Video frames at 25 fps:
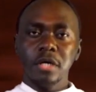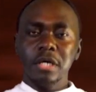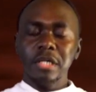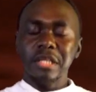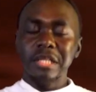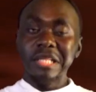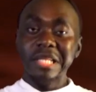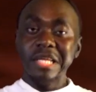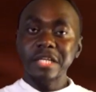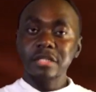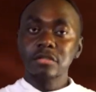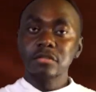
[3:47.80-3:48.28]

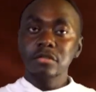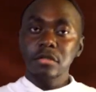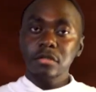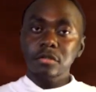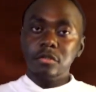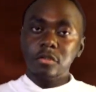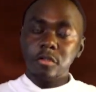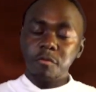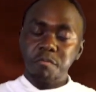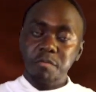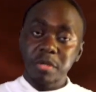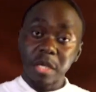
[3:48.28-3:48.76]
Little
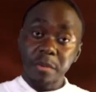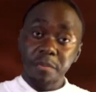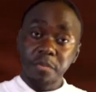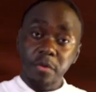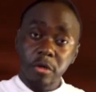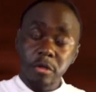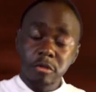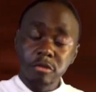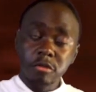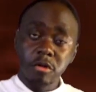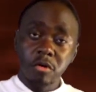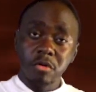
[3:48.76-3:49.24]
do
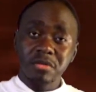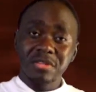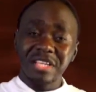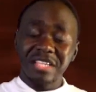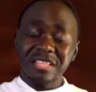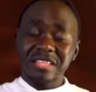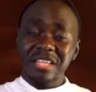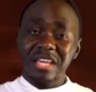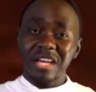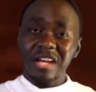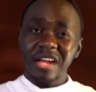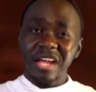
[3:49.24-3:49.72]
people know
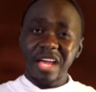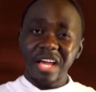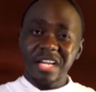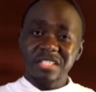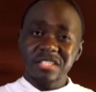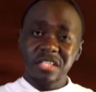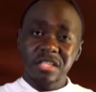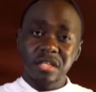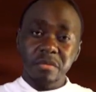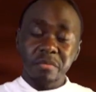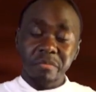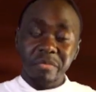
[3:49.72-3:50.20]
that they're
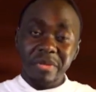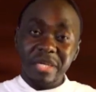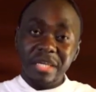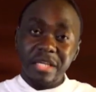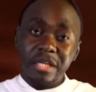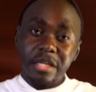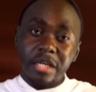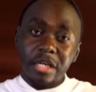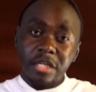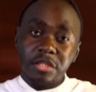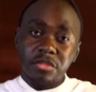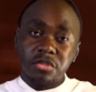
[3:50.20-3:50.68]
actually
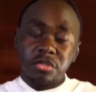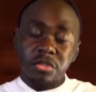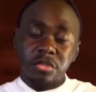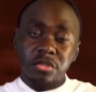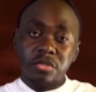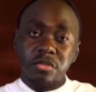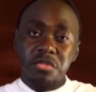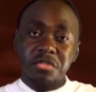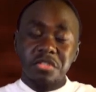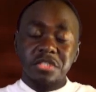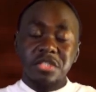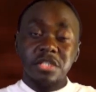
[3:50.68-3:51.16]
being
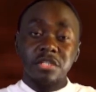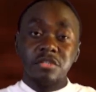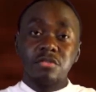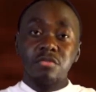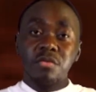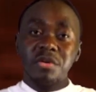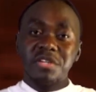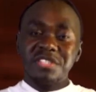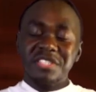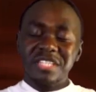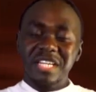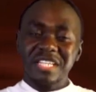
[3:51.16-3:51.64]
introduced
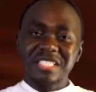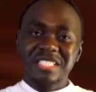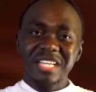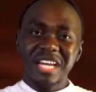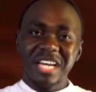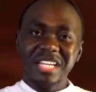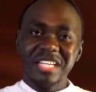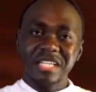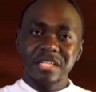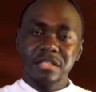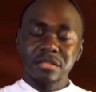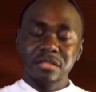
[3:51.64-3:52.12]
into a
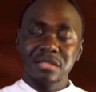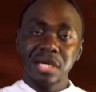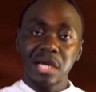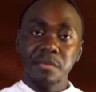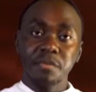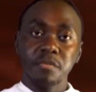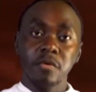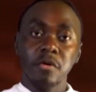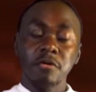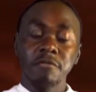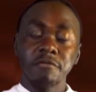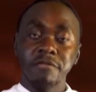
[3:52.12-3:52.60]
satanic
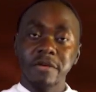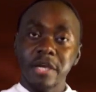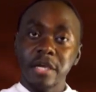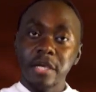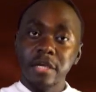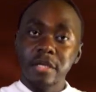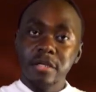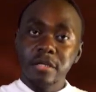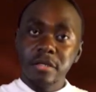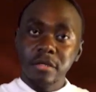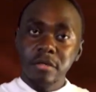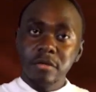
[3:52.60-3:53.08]
type of
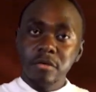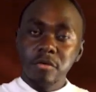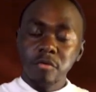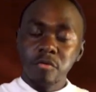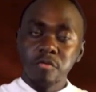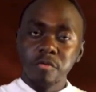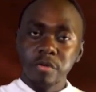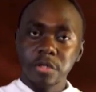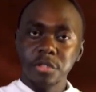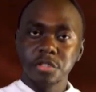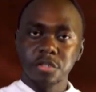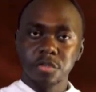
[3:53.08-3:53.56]
a
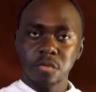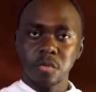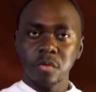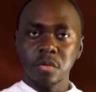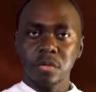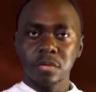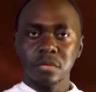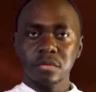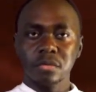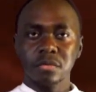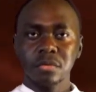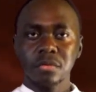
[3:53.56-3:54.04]

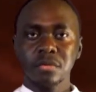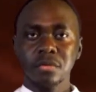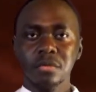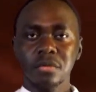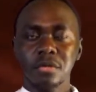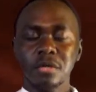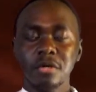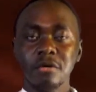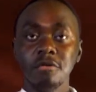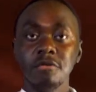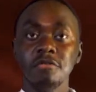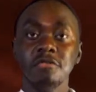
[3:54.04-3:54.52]
ritual.
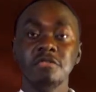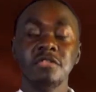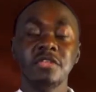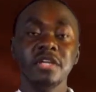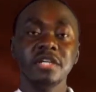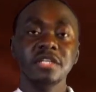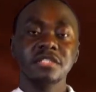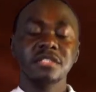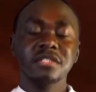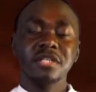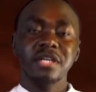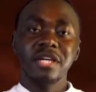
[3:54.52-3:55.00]

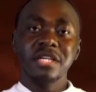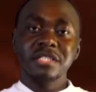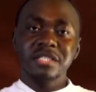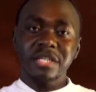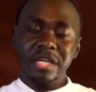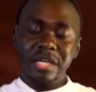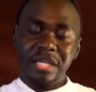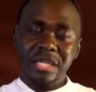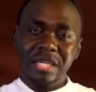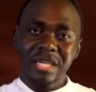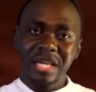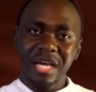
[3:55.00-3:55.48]
This is
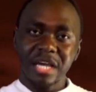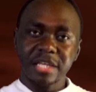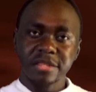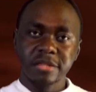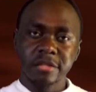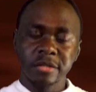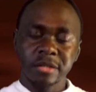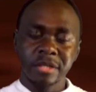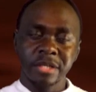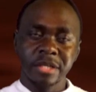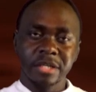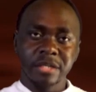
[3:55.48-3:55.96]
a
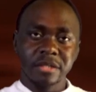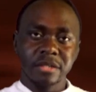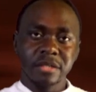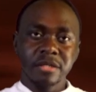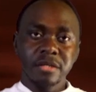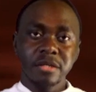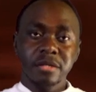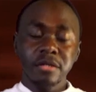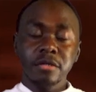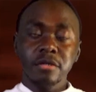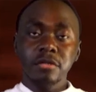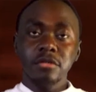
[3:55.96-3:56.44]
Catholic
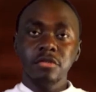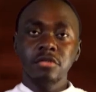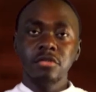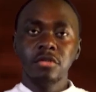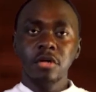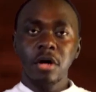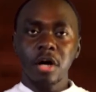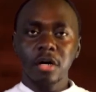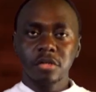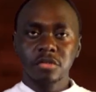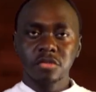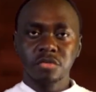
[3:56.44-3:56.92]

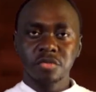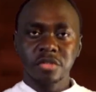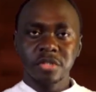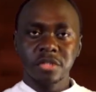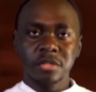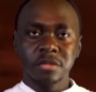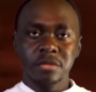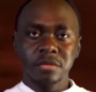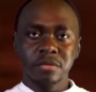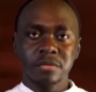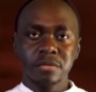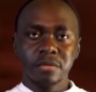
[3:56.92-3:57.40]

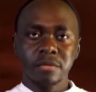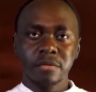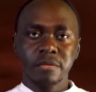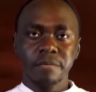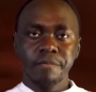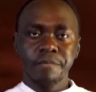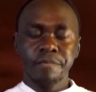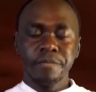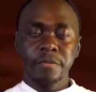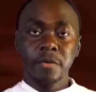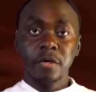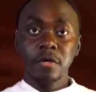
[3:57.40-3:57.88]
doctrine.
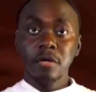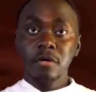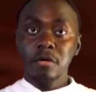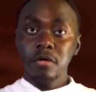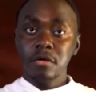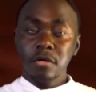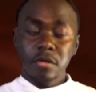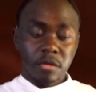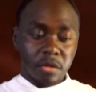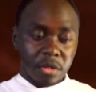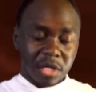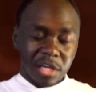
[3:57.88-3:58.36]

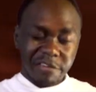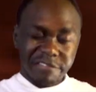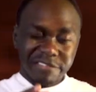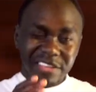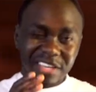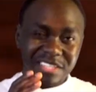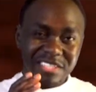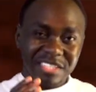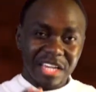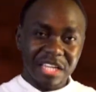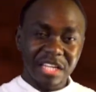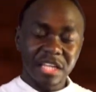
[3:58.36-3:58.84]
If
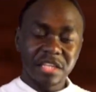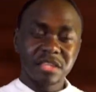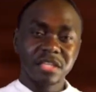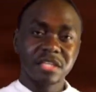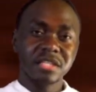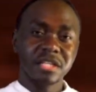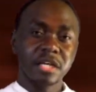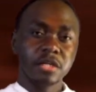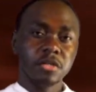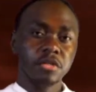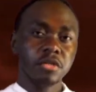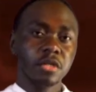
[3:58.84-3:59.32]
there's
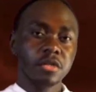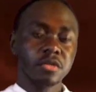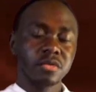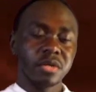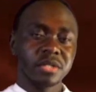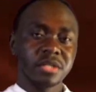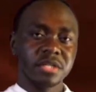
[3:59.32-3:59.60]
anything that you need to